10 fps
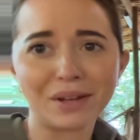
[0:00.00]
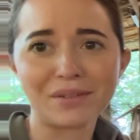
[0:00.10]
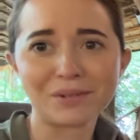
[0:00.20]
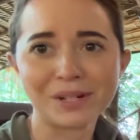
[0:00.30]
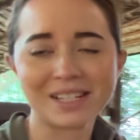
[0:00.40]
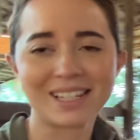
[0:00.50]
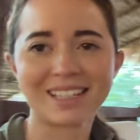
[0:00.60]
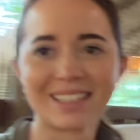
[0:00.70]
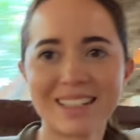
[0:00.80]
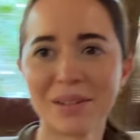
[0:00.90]
ever
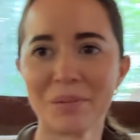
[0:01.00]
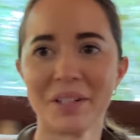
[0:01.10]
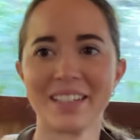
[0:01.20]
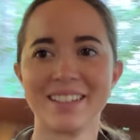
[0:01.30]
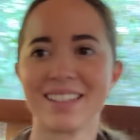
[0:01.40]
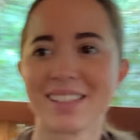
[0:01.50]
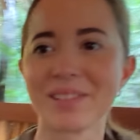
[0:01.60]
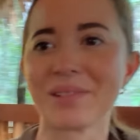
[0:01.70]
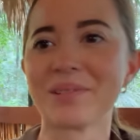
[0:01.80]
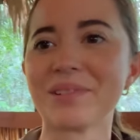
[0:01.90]
seen. Oh my god,
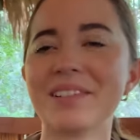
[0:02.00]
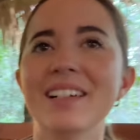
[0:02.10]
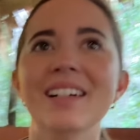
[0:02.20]
so cool.